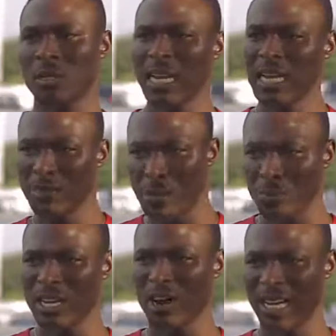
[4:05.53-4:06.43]
Let the
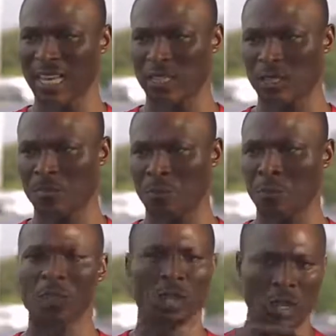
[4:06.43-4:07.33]
people, the others,
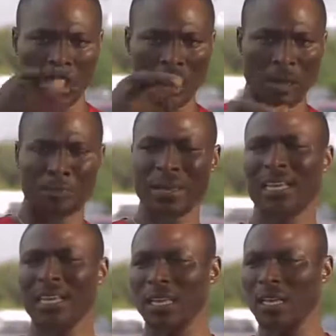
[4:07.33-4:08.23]
pick